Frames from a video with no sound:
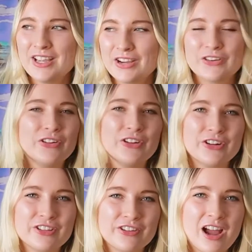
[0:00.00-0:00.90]
Granola
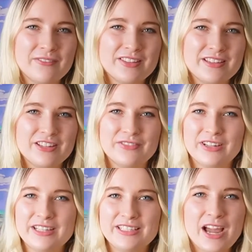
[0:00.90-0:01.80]
girls are often seen as
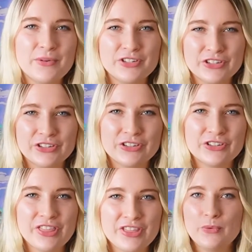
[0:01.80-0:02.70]
very down to
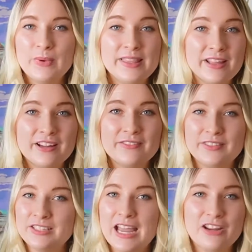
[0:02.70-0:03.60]
earth. We love
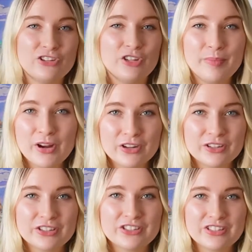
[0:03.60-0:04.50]
the national
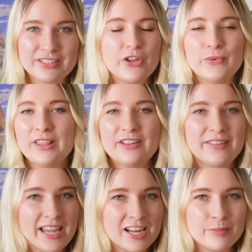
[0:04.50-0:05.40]
parks. We love
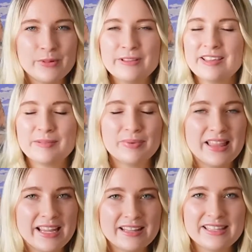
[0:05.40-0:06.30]
animals and
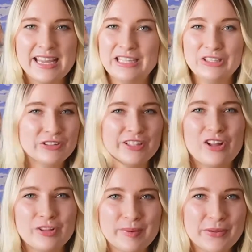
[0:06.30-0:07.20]
plants and learning
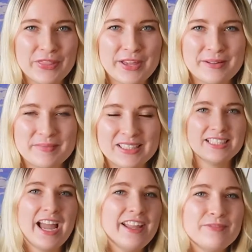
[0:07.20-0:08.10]
all about them.
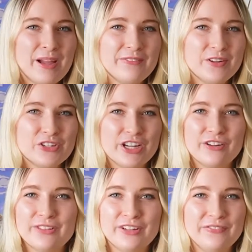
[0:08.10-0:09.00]
I have my fair share of
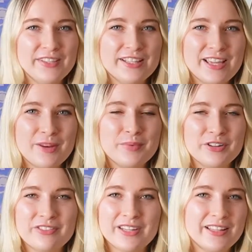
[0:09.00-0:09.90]
little field guide
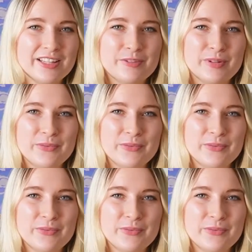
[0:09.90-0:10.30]
books that I like to bring